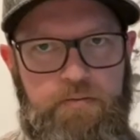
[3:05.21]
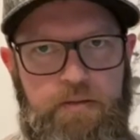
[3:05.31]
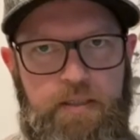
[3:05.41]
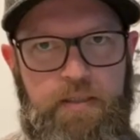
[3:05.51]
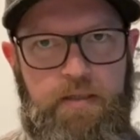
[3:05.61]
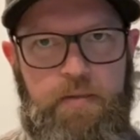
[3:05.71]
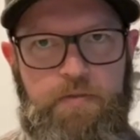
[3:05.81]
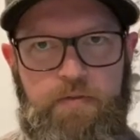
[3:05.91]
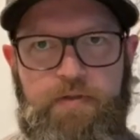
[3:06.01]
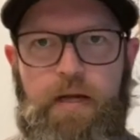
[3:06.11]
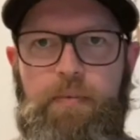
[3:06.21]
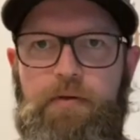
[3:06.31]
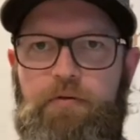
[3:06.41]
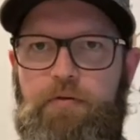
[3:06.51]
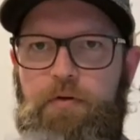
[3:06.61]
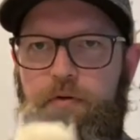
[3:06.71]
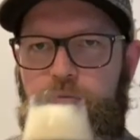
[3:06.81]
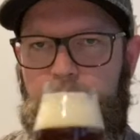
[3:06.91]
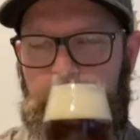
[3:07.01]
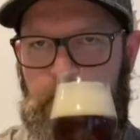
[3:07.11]
sort of coming through
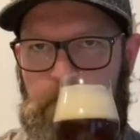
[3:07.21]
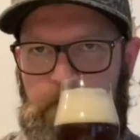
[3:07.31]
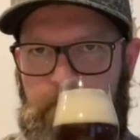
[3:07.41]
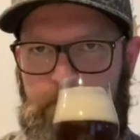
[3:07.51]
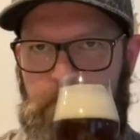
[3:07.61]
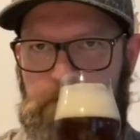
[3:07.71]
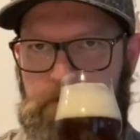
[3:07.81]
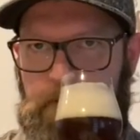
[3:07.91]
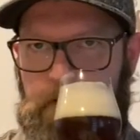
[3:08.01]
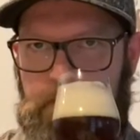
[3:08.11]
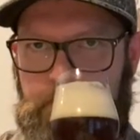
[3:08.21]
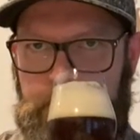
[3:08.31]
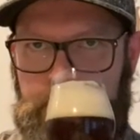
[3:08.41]
on that first smell.